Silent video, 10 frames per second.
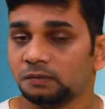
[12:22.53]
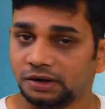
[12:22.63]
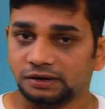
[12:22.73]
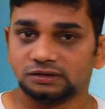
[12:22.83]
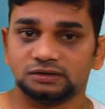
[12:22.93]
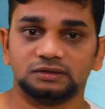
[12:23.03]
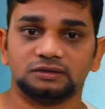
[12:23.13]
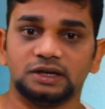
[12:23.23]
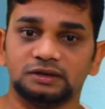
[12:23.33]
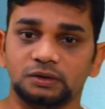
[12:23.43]
wires.
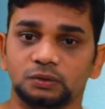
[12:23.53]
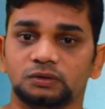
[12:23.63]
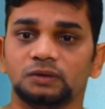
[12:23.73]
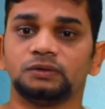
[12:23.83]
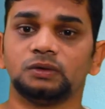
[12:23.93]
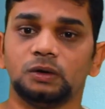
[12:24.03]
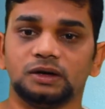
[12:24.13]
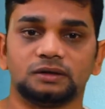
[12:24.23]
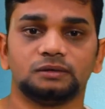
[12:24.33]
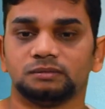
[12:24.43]
That is the use of solder.